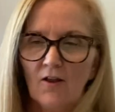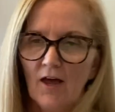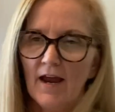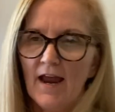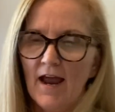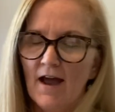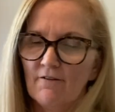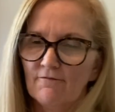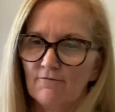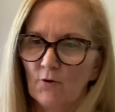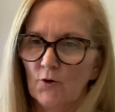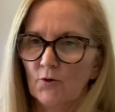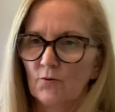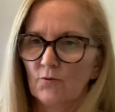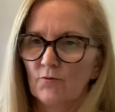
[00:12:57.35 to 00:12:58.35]
I have for
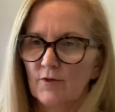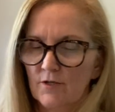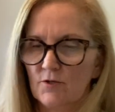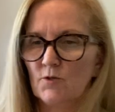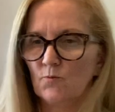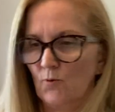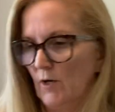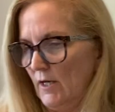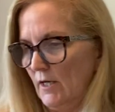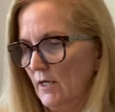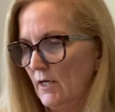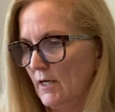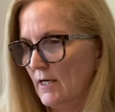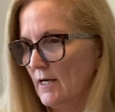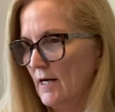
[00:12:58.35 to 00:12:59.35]
you this
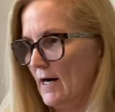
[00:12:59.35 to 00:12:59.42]
week.